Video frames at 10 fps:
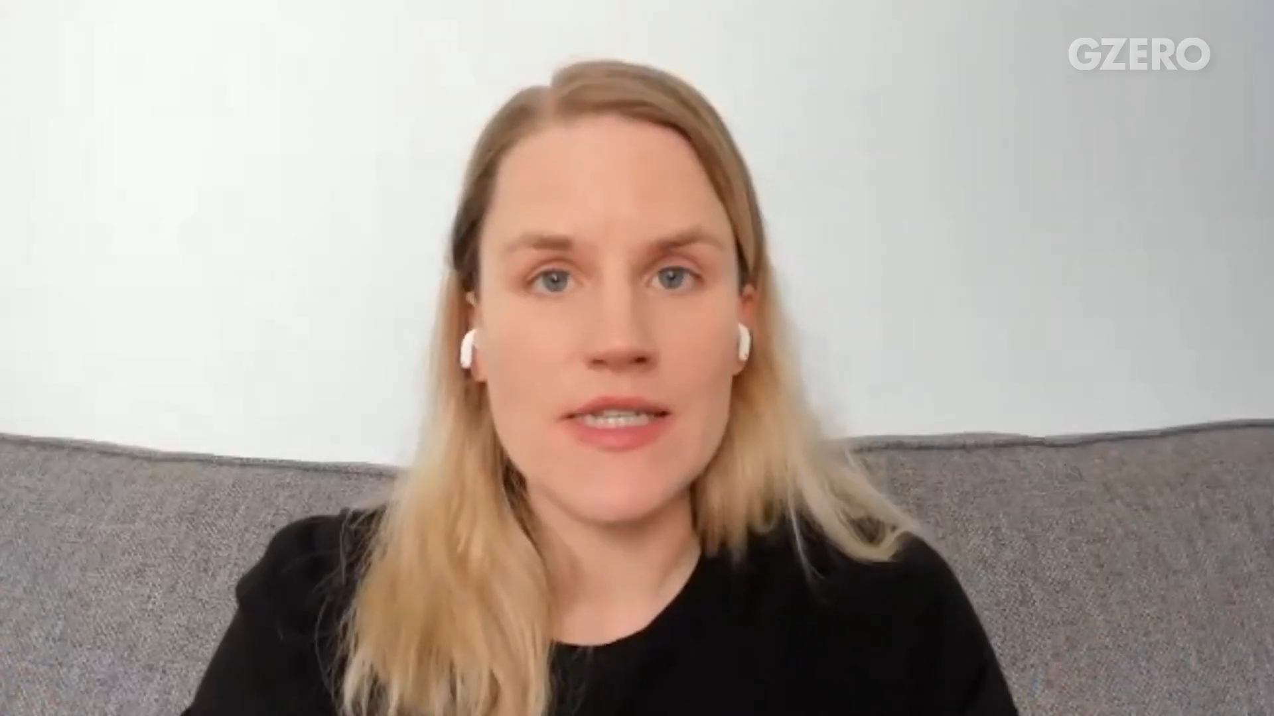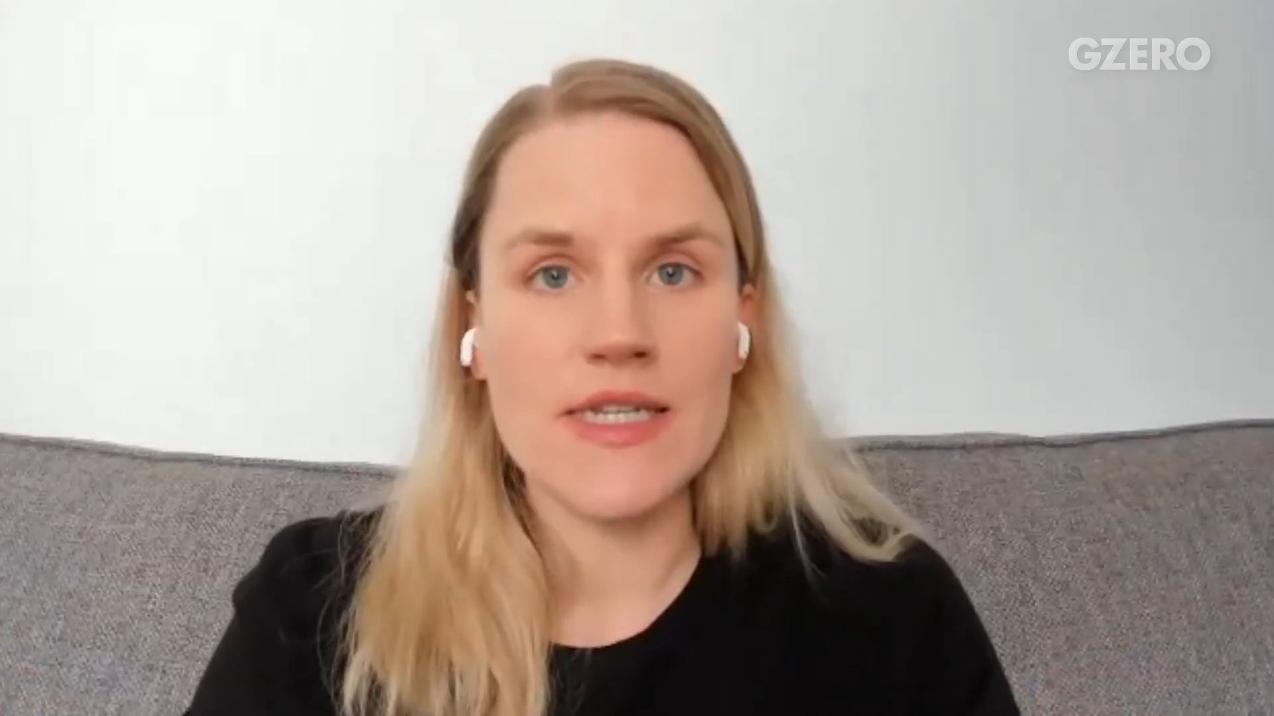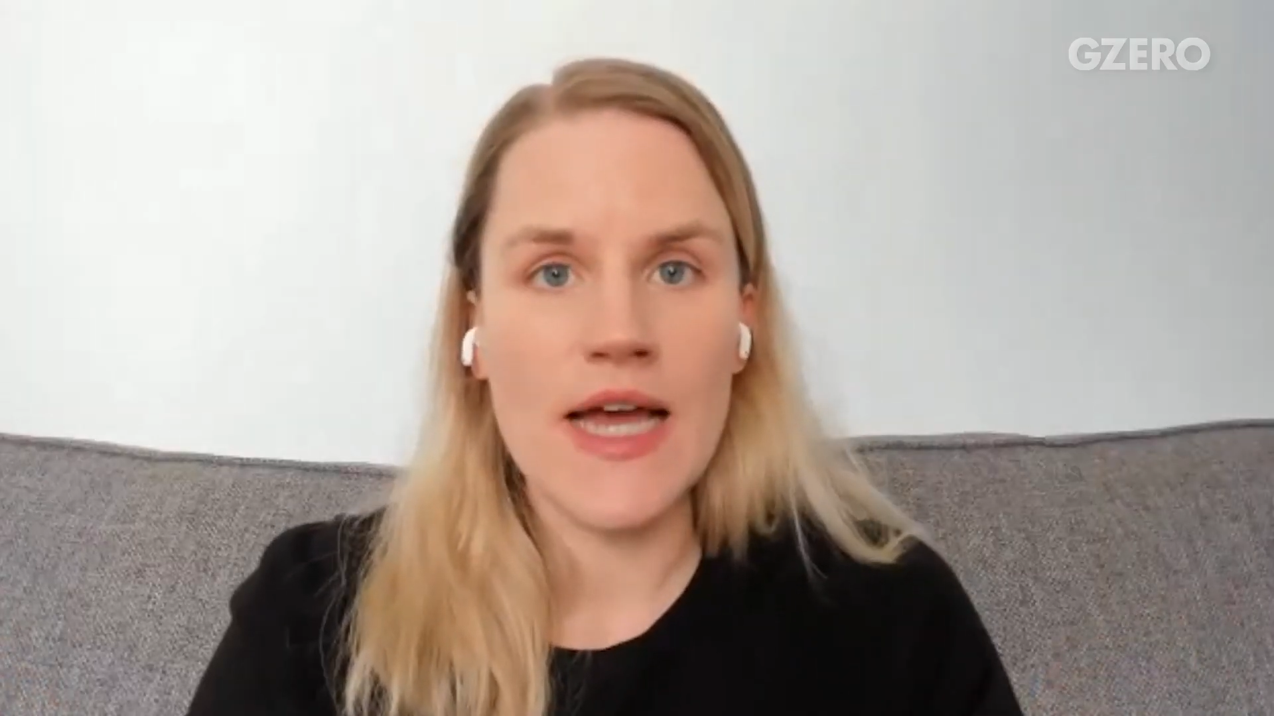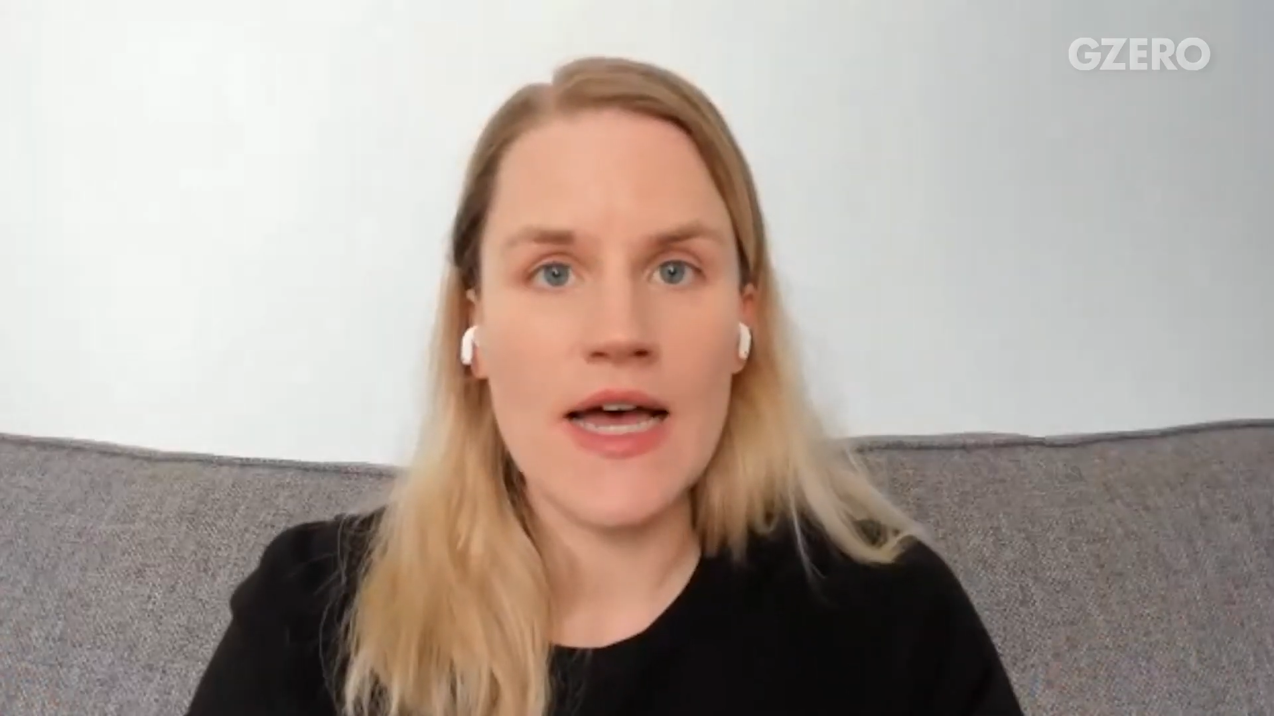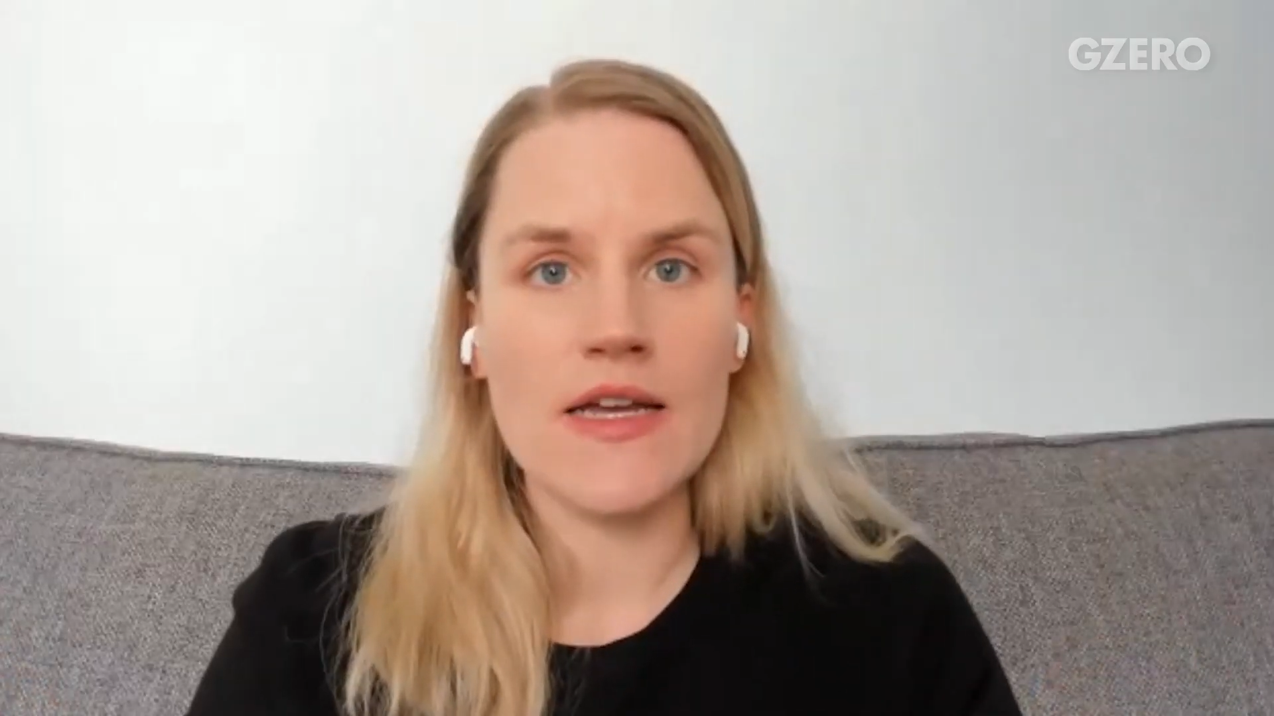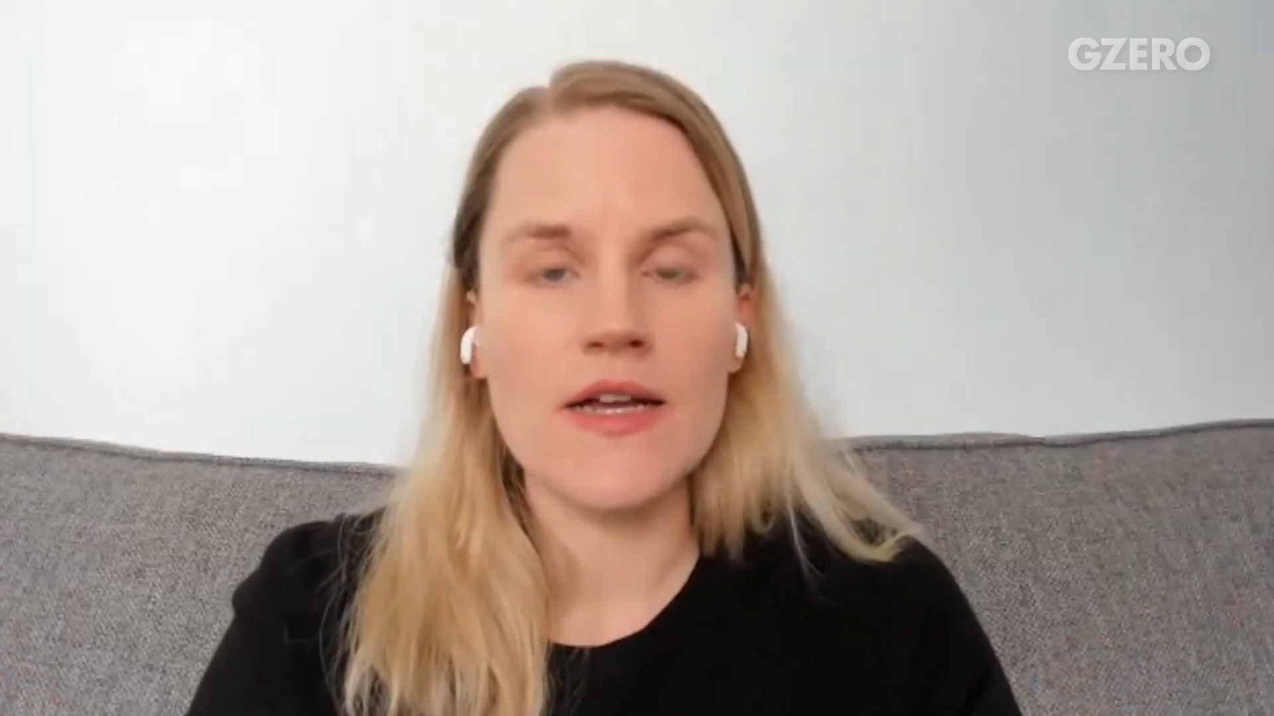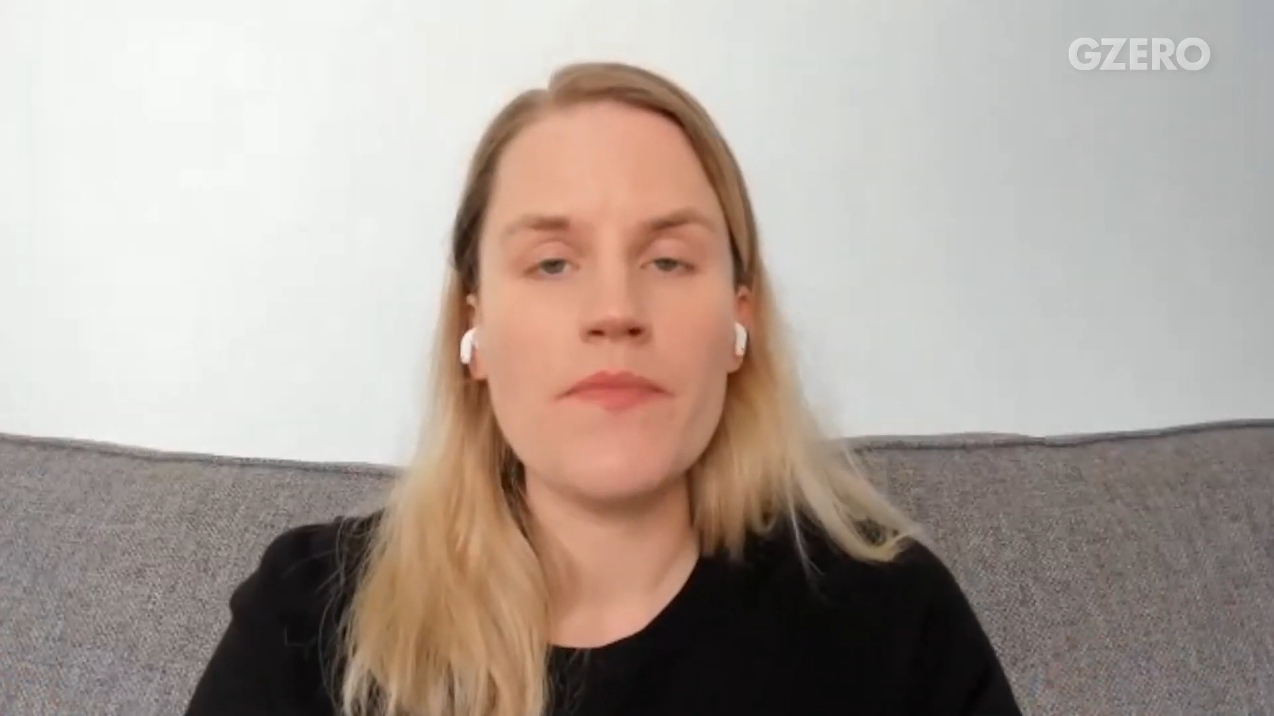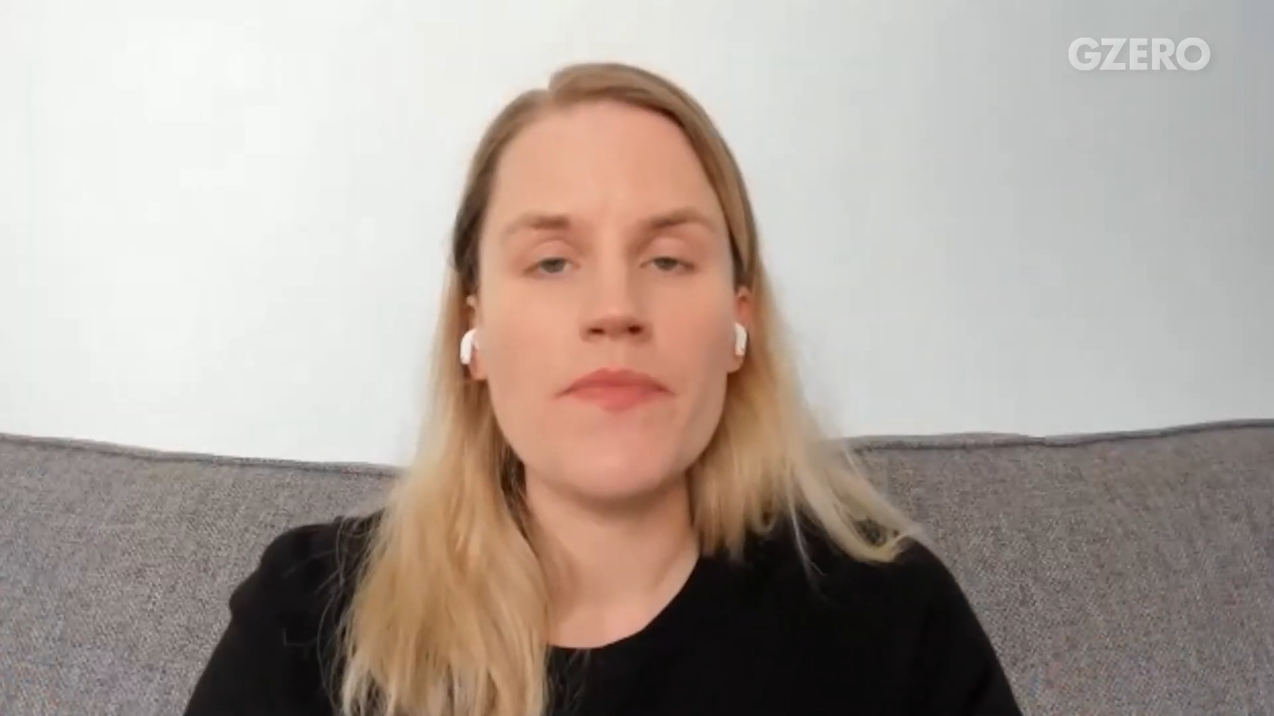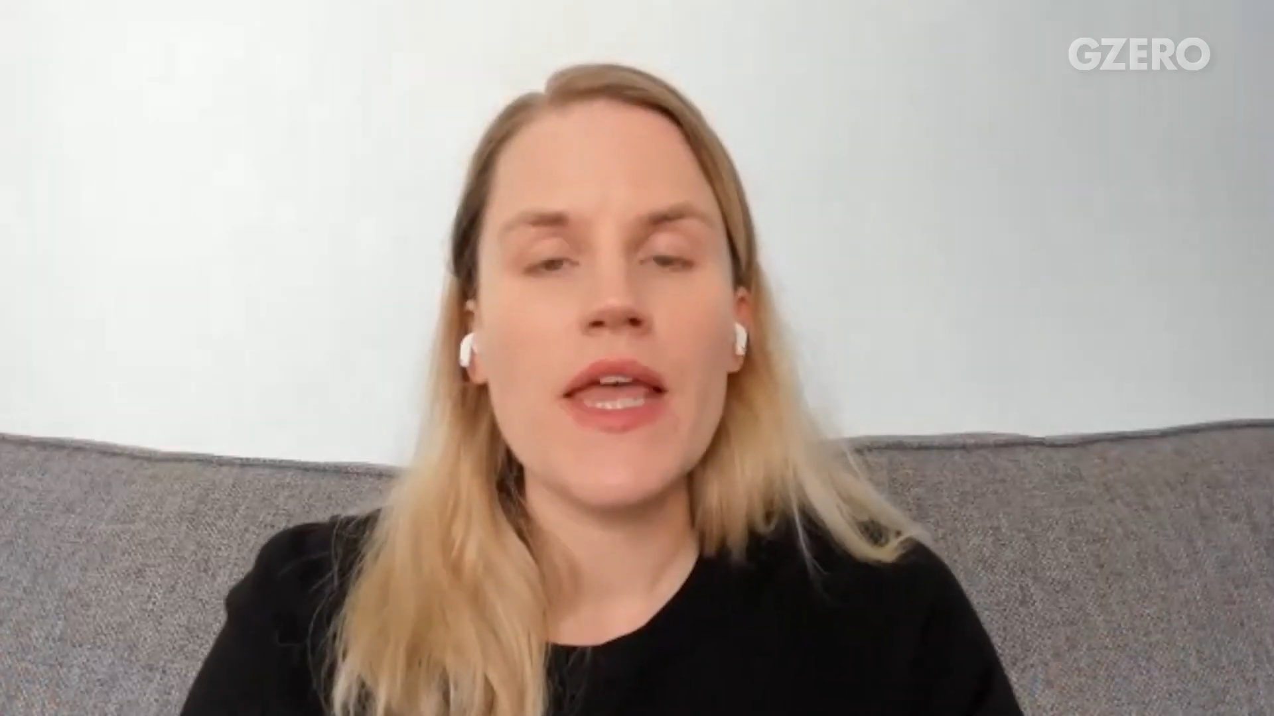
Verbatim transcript: to data.